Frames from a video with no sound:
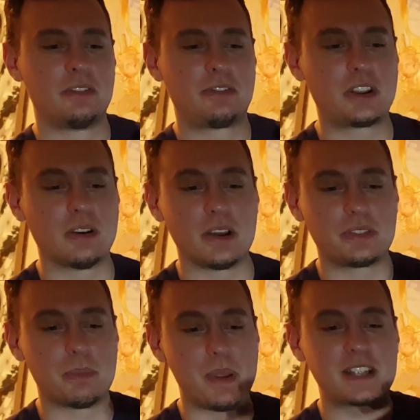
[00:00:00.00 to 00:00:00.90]
figure
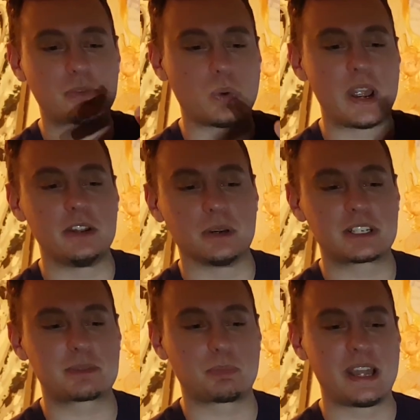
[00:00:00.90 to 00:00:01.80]
out the best way to
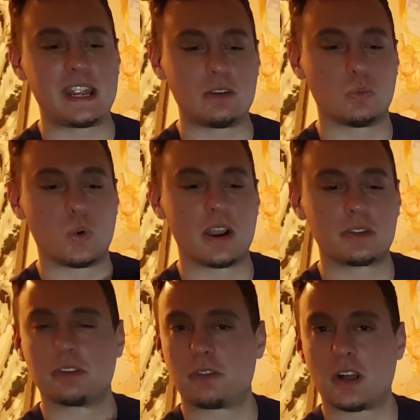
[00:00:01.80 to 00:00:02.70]
explain
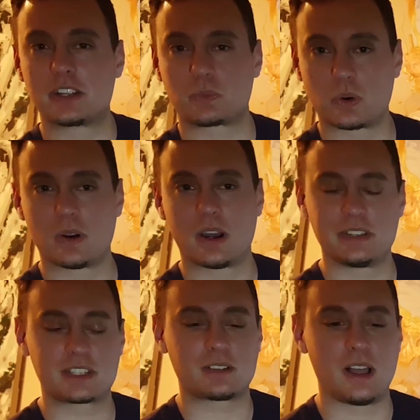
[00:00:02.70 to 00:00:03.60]
where the flaws were
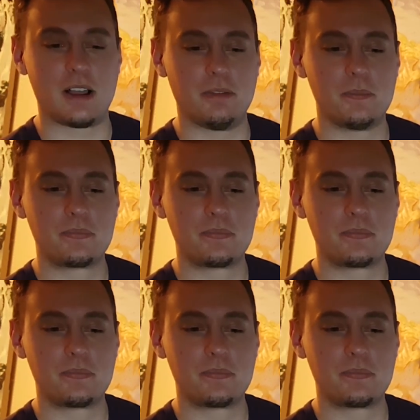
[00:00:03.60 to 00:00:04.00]
on this glove.